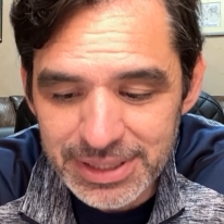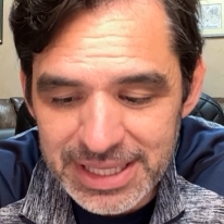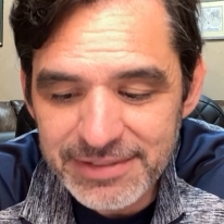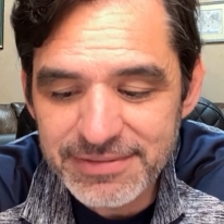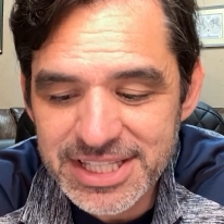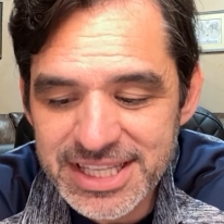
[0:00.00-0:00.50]

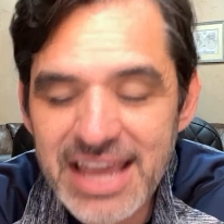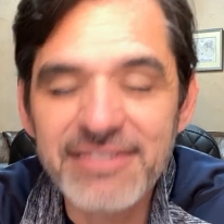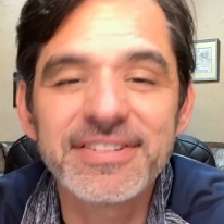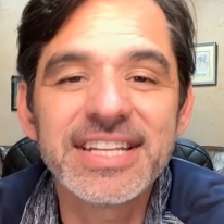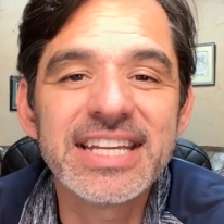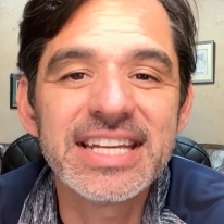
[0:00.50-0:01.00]
leave
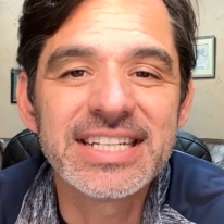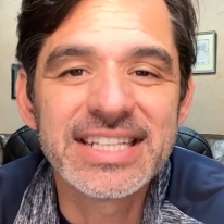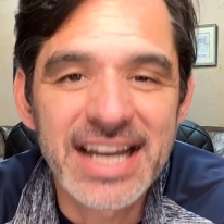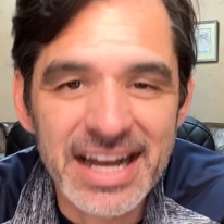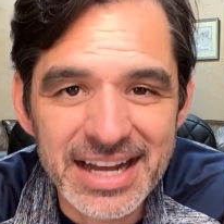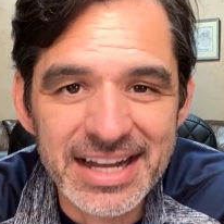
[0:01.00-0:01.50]
safety in
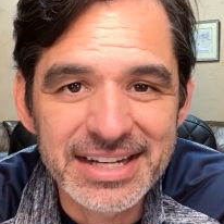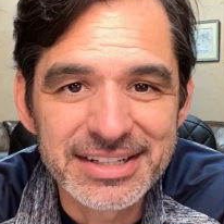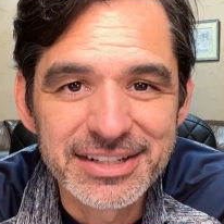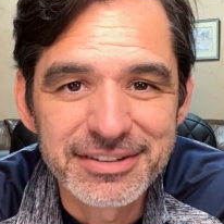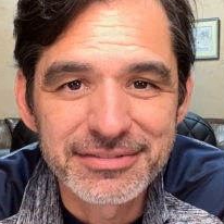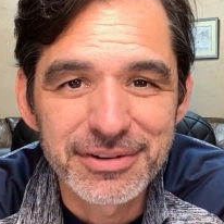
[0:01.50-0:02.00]
God
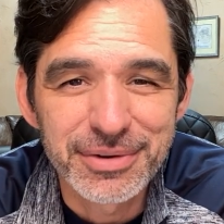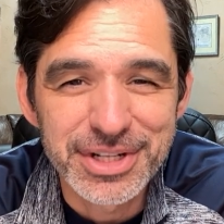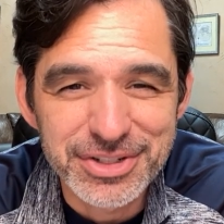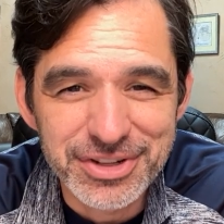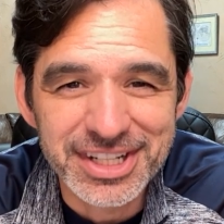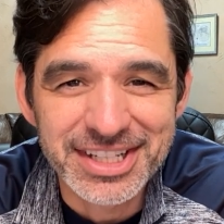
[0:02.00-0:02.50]
for
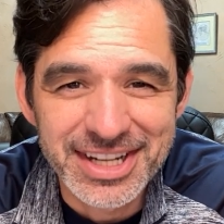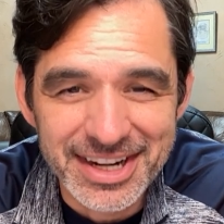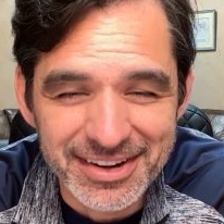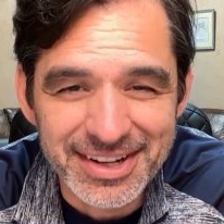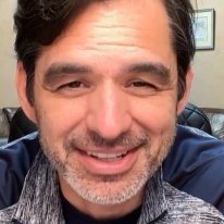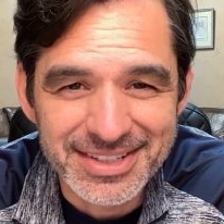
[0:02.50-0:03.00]
restricted
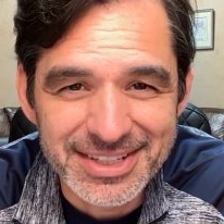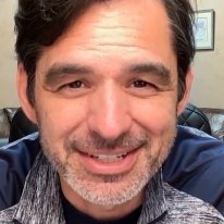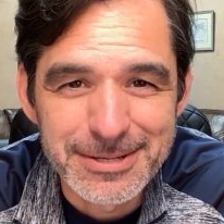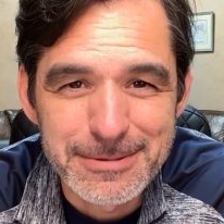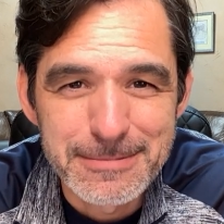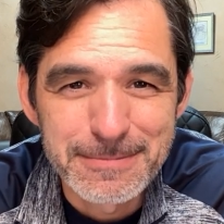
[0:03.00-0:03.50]
areas?
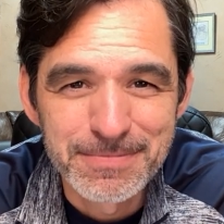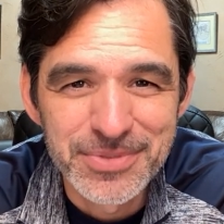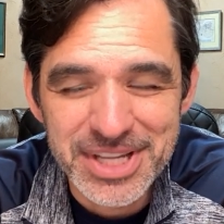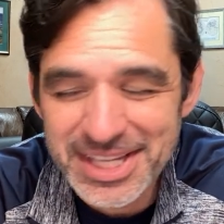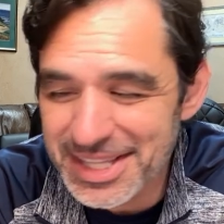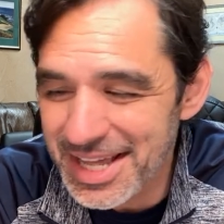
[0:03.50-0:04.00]
Did
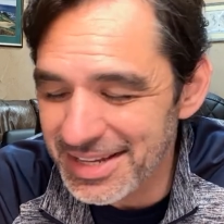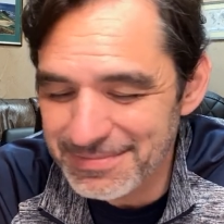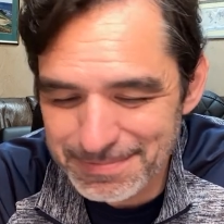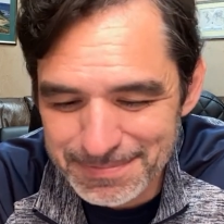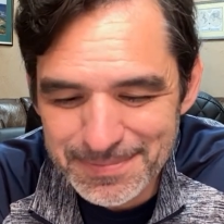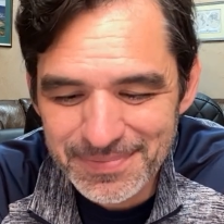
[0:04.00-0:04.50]
you get
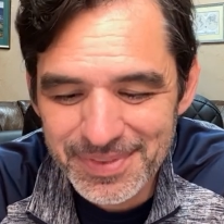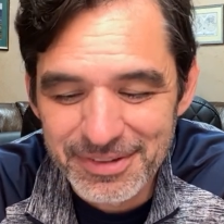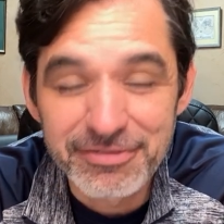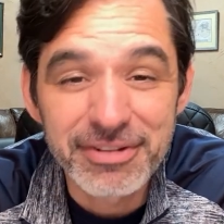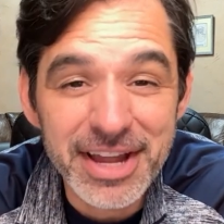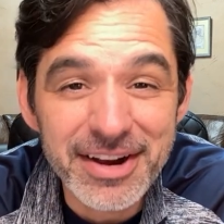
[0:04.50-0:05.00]
that?
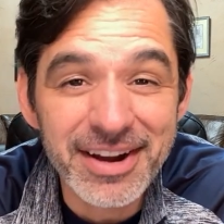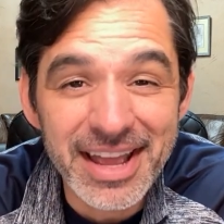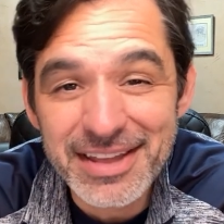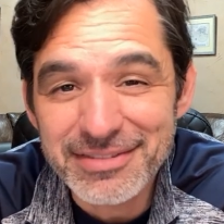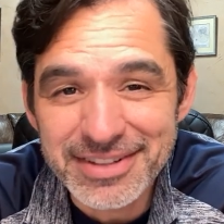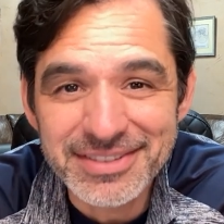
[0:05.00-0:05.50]
Fair
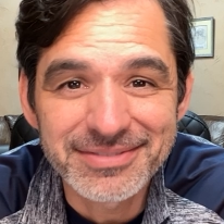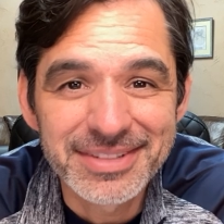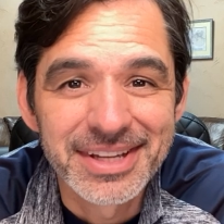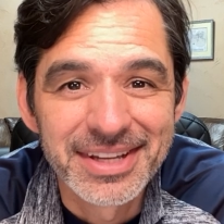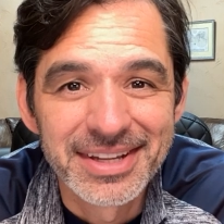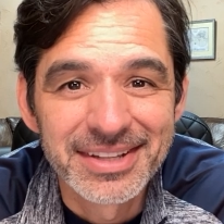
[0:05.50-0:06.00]
Haven.
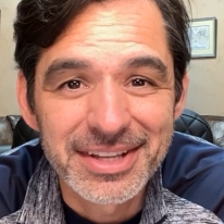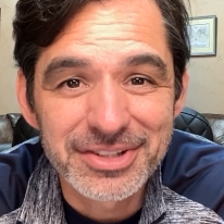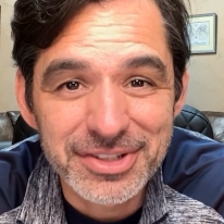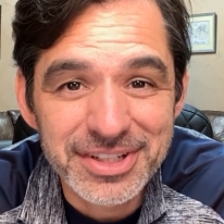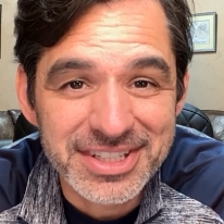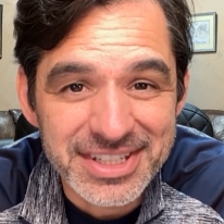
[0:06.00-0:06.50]
They
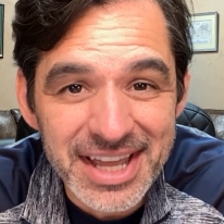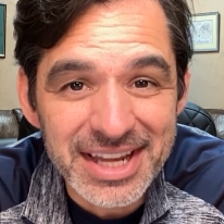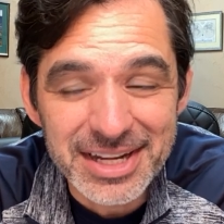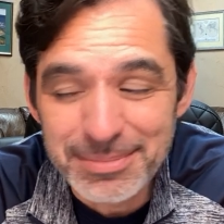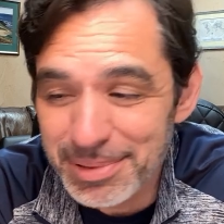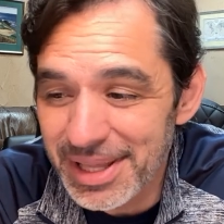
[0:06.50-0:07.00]
should have stayed
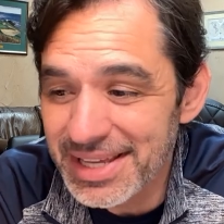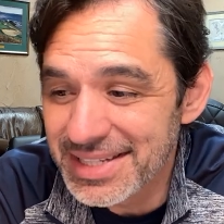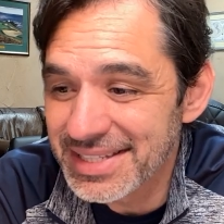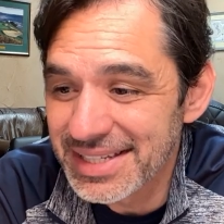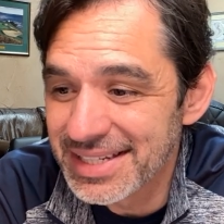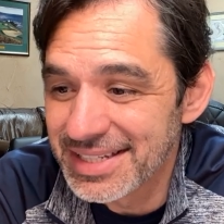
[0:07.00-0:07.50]
at a place
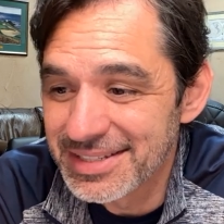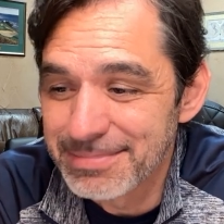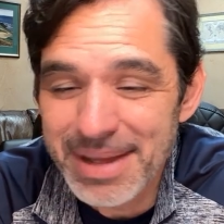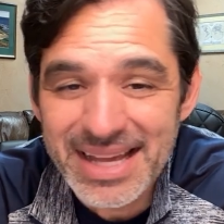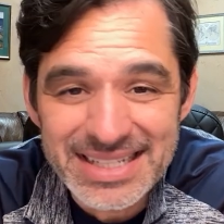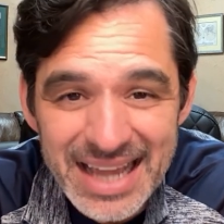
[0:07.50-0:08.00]
that is
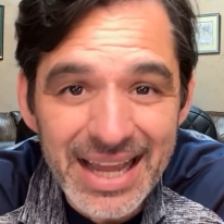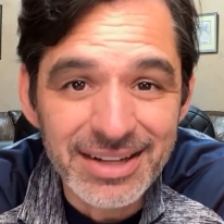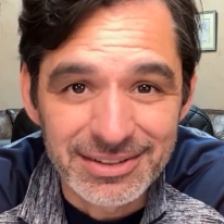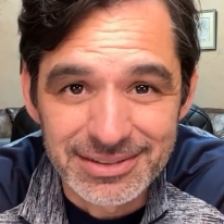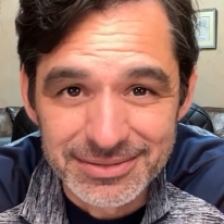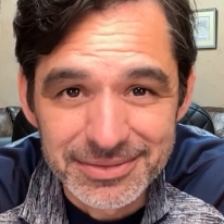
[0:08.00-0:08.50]
by
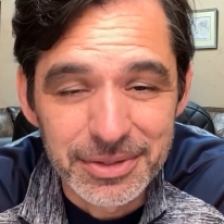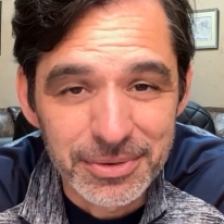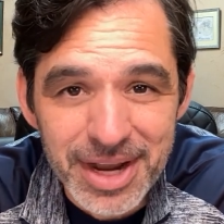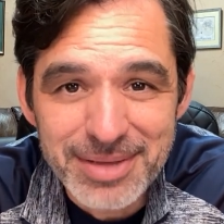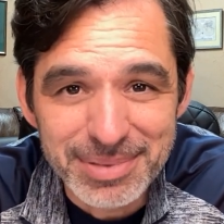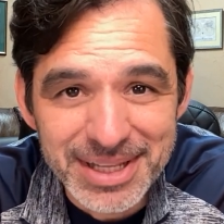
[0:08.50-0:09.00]
title the
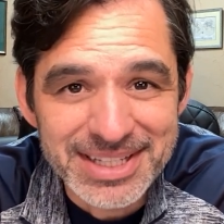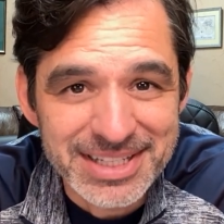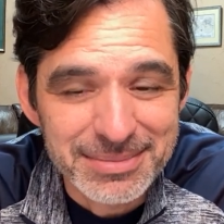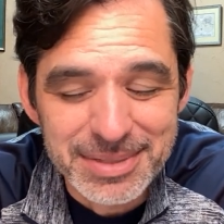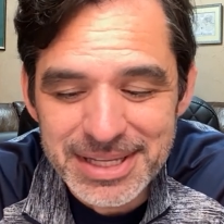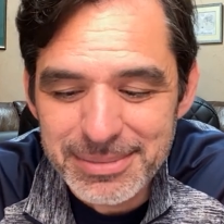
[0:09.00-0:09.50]
right place
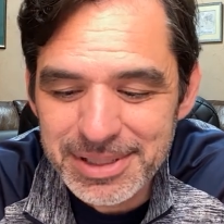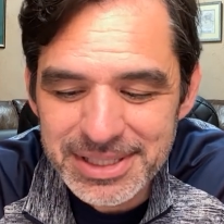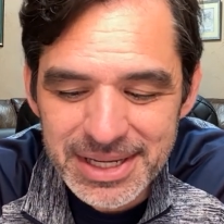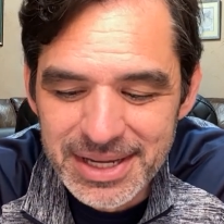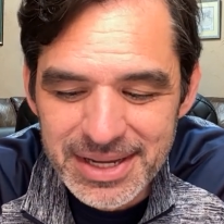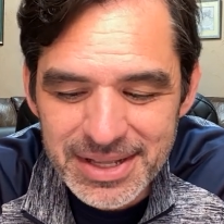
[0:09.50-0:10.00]
to be, but
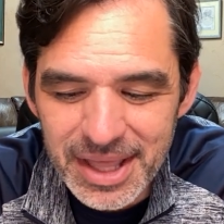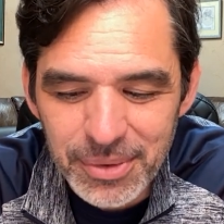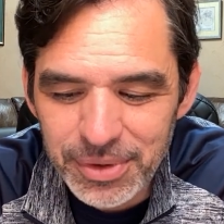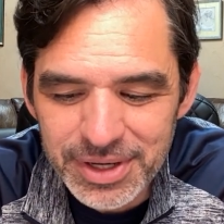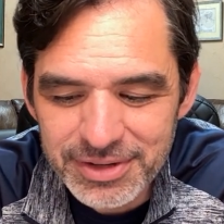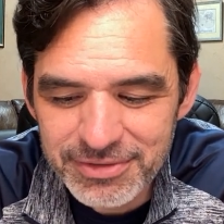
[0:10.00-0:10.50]
they
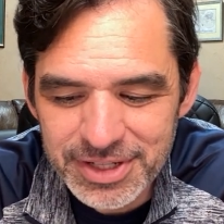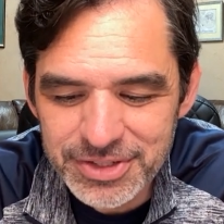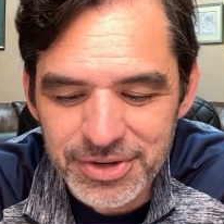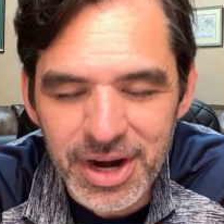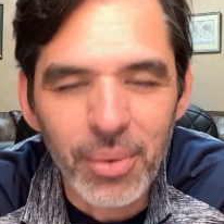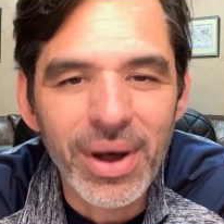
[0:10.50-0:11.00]
wanted to
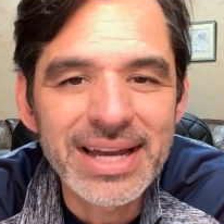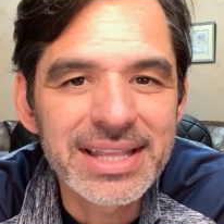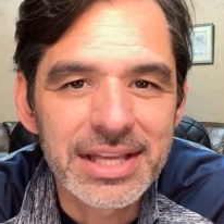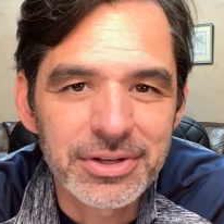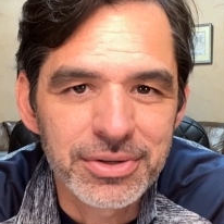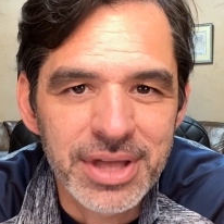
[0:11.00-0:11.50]
venture out. Why did
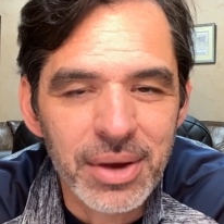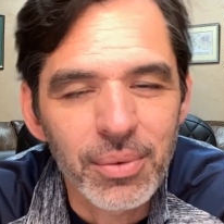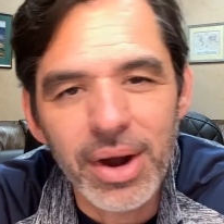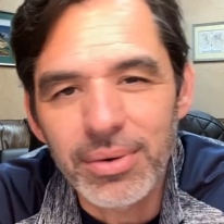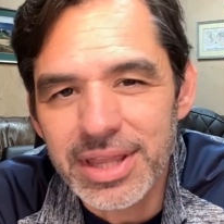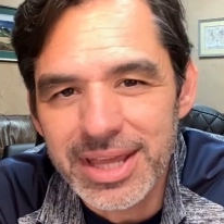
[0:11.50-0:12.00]
they do that?
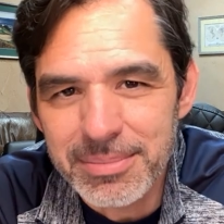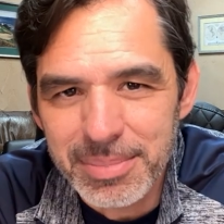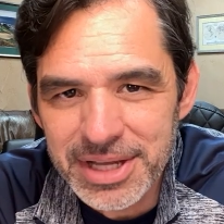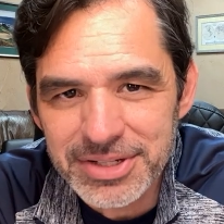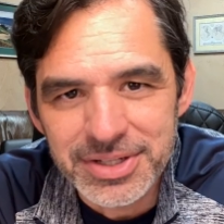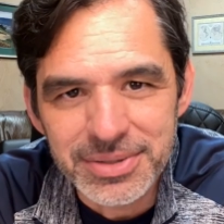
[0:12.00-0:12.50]
Why were they
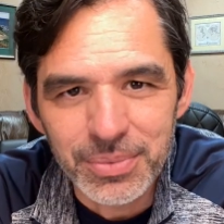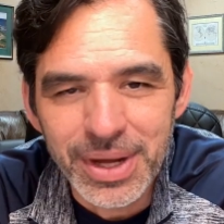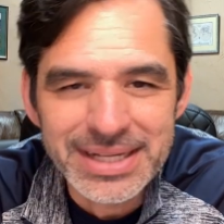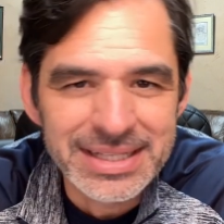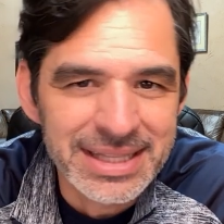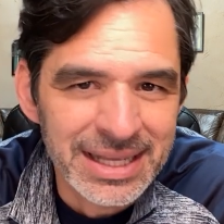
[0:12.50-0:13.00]
impatient?
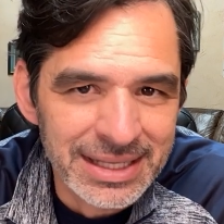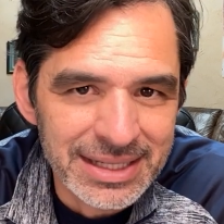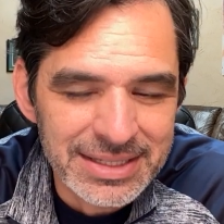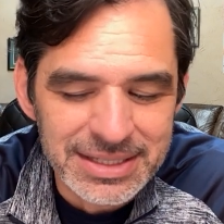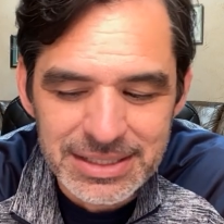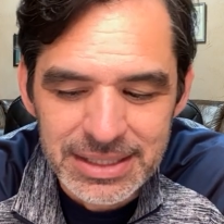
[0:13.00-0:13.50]
Why didn't they
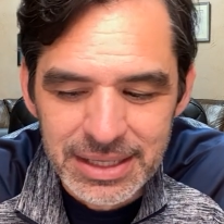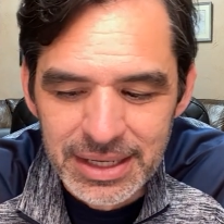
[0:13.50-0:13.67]
listen?